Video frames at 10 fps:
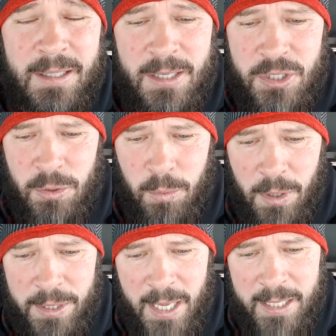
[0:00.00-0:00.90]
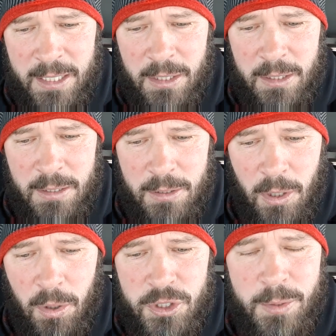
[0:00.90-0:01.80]
is the one that can
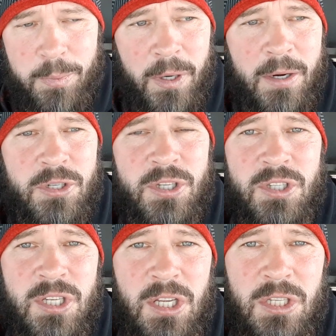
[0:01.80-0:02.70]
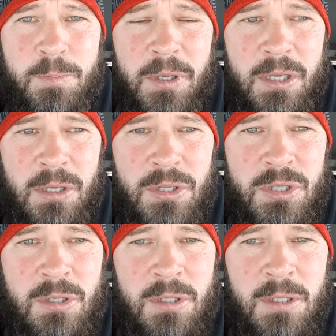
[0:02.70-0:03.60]
cause the prayers to cease
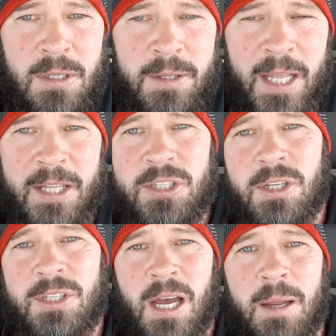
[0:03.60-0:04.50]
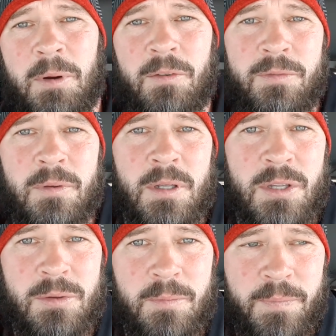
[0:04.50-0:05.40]
because that's the time of
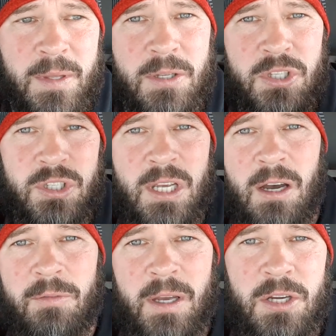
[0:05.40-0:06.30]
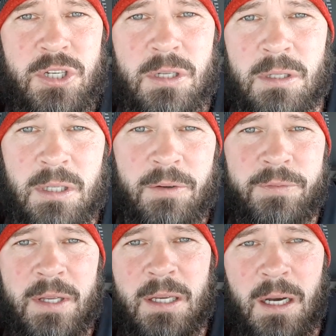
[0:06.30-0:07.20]
salvation,
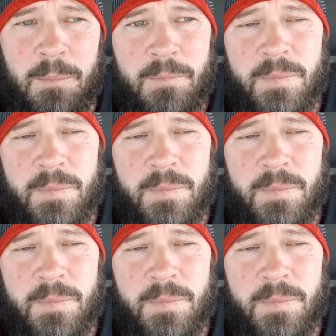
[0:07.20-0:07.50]
lifting up.